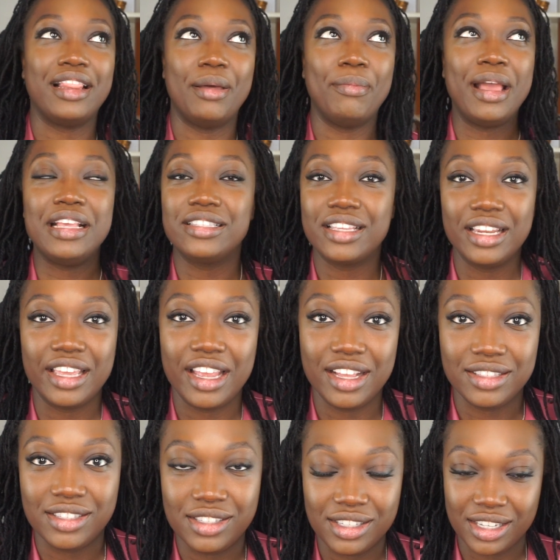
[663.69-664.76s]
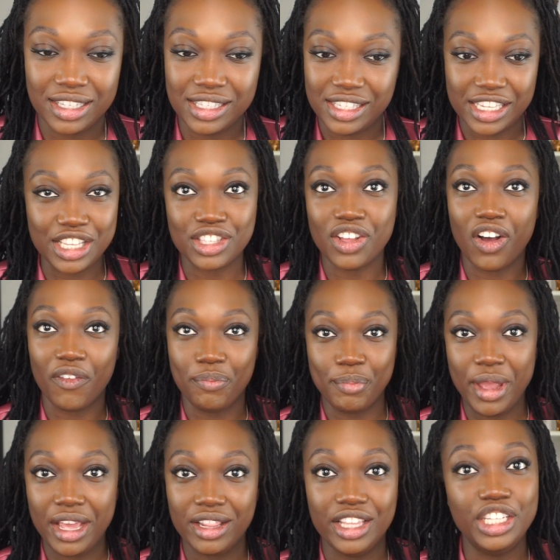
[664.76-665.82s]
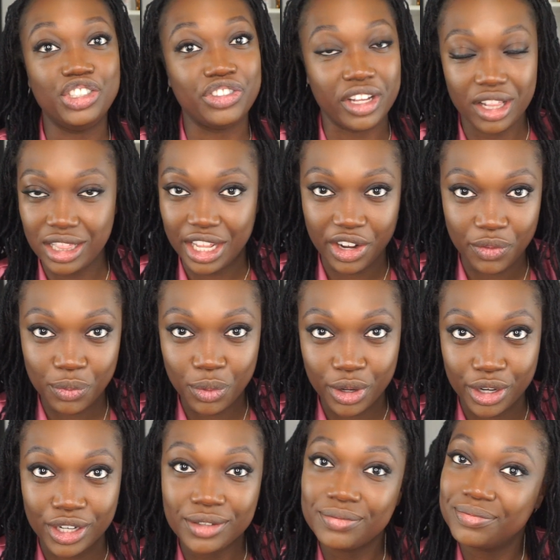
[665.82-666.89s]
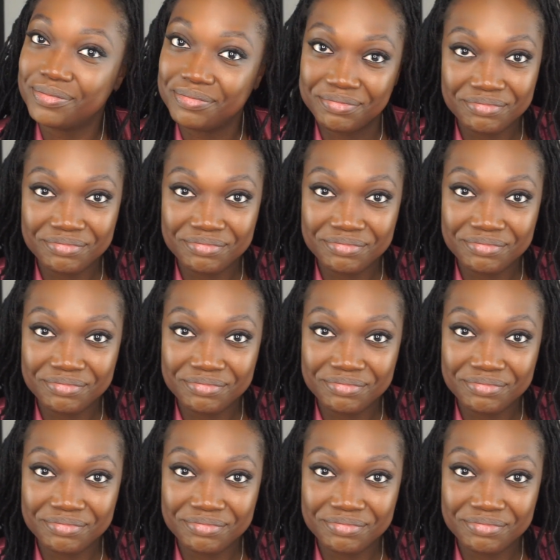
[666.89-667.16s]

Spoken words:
Like, my skincare consists of mainly drinking a lot of water.